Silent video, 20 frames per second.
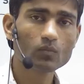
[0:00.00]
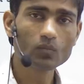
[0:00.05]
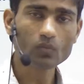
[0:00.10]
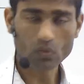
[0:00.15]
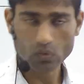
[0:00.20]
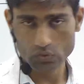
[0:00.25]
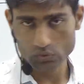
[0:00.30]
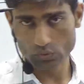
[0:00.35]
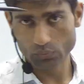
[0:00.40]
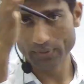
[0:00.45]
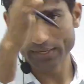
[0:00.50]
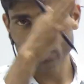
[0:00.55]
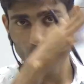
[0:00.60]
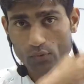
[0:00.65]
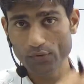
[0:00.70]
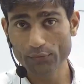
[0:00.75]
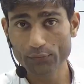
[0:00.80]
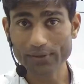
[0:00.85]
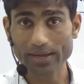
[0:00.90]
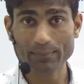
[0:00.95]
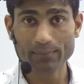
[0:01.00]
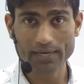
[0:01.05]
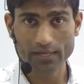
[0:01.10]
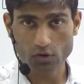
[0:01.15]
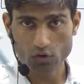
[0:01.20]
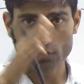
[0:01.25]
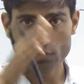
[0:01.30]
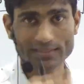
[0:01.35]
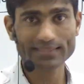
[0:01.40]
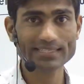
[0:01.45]
so we are going to apply
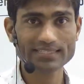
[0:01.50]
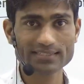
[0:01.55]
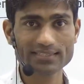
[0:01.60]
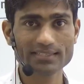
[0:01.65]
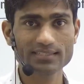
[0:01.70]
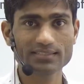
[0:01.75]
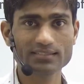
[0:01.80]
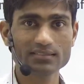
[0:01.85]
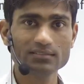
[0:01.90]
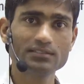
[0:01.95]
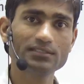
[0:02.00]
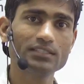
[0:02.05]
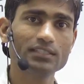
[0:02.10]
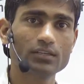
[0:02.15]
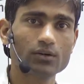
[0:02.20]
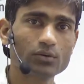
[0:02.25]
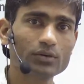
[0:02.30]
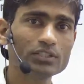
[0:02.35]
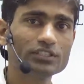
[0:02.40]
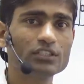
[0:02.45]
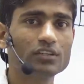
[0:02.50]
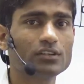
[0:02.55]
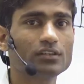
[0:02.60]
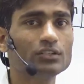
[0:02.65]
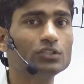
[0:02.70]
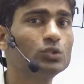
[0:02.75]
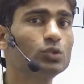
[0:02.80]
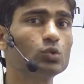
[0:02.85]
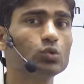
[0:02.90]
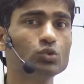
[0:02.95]
all these results in our general
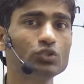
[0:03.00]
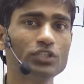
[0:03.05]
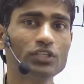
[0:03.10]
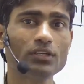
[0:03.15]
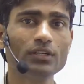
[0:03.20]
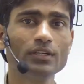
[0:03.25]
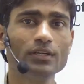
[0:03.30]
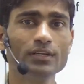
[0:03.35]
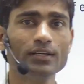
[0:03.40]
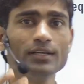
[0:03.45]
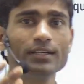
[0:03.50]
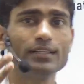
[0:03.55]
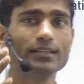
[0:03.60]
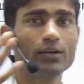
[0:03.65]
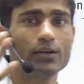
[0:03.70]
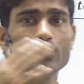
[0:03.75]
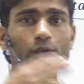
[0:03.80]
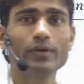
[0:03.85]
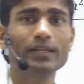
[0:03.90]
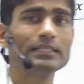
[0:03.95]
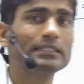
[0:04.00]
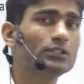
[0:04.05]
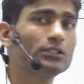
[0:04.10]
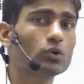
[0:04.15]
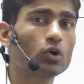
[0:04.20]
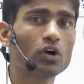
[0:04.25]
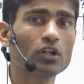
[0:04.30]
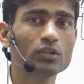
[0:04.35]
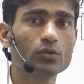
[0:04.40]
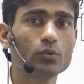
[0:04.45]
solution, then we'll
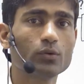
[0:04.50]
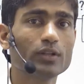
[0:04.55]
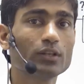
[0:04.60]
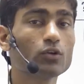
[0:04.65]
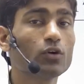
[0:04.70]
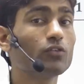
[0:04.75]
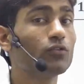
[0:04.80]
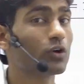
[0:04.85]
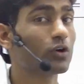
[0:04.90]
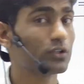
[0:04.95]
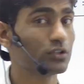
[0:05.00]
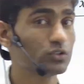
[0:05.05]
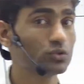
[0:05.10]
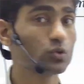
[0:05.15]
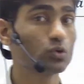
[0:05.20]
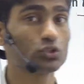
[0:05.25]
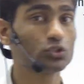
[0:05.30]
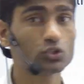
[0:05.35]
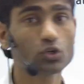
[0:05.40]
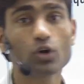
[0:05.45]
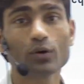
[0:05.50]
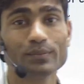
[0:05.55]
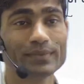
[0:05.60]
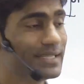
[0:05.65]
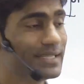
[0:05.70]
go for the solution of these